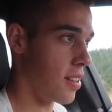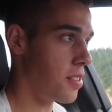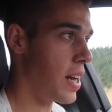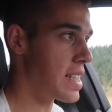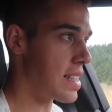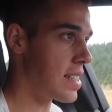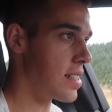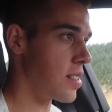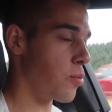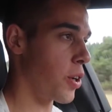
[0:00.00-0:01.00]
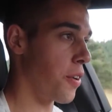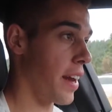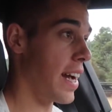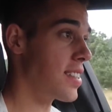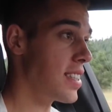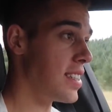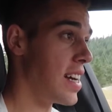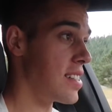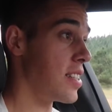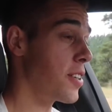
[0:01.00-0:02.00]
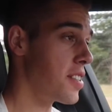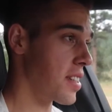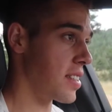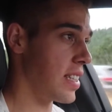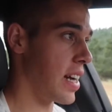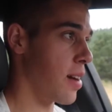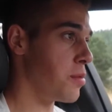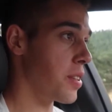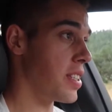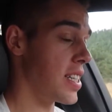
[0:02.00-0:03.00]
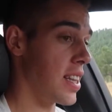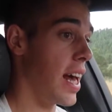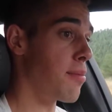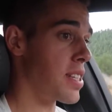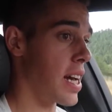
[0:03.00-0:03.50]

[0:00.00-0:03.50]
It also has a system where you can actually test 0 to 60 times, you can test lap